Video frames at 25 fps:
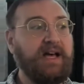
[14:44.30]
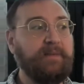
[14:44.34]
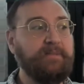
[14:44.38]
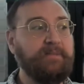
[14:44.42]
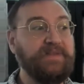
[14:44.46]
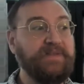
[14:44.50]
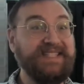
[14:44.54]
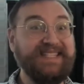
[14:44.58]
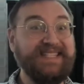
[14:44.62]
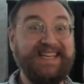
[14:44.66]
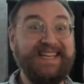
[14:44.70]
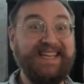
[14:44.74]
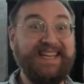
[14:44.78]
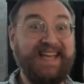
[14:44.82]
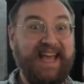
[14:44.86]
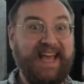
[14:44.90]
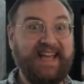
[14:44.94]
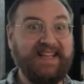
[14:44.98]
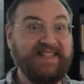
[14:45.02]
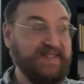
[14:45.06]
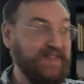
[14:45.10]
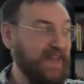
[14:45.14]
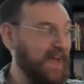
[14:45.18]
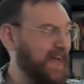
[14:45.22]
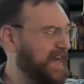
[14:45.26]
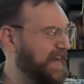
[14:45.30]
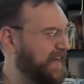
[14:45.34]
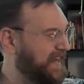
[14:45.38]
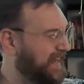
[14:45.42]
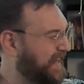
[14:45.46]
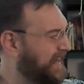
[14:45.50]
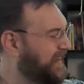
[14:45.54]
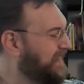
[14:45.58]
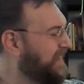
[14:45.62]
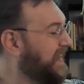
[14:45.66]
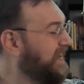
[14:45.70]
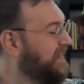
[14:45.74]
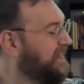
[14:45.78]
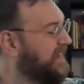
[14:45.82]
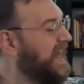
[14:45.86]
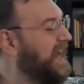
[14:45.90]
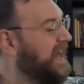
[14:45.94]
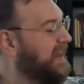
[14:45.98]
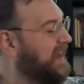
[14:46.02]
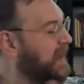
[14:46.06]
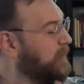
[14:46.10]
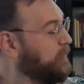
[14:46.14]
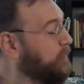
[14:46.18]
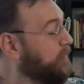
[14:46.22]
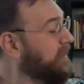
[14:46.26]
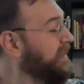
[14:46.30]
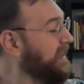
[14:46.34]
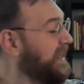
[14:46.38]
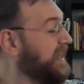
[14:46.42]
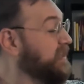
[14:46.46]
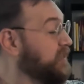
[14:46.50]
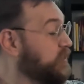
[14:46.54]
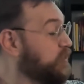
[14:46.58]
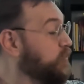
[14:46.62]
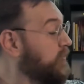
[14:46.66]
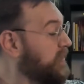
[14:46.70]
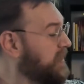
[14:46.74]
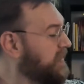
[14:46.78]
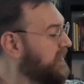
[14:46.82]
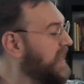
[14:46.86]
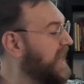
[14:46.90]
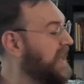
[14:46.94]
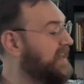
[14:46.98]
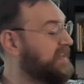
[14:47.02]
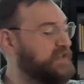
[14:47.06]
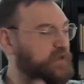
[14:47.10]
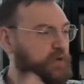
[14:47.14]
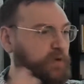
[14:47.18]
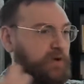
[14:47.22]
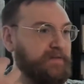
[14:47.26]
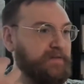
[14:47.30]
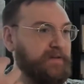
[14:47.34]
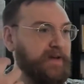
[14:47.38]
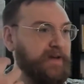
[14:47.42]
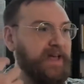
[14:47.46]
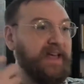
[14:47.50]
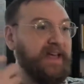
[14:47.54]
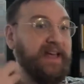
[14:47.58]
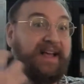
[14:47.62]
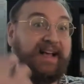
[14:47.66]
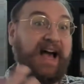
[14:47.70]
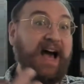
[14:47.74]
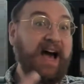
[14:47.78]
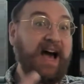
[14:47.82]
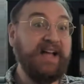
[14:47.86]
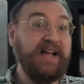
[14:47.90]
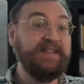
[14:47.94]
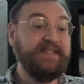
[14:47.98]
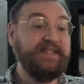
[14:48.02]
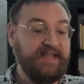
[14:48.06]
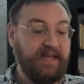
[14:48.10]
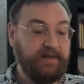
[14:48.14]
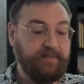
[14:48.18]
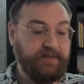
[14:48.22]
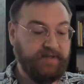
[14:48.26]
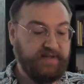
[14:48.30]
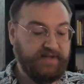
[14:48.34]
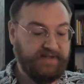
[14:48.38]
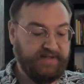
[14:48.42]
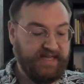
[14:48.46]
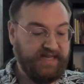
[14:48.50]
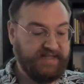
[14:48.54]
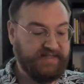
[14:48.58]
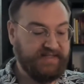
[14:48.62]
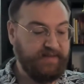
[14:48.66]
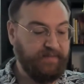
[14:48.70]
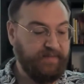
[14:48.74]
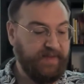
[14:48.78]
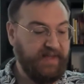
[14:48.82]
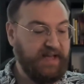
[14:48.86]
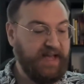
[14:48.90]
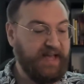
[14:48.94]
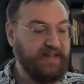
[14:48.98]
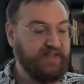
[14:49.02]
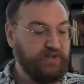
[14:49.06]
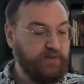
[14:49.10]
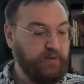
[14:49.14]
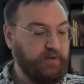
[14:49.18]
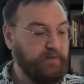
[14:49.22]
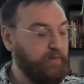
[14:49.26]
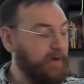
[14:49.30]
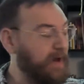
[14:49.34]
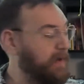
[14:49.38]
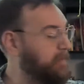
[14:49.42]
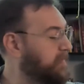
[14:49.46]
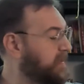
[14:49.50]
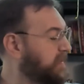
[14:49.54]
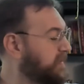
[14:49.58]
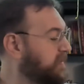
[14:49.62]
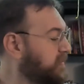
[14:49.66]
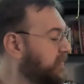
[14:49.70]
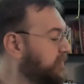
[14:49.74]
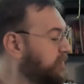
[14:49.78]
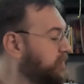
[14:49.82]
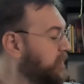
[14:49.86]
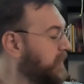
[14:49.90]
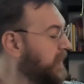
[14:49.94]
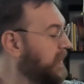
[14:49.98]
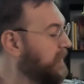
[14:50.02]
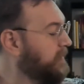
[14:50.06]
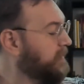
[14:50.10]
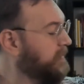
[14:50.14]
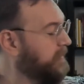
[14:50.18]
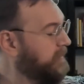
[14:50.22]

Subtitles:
de-anxiety, like that. I really enjoy that sort of concept because that's something I sort of wrap myself around.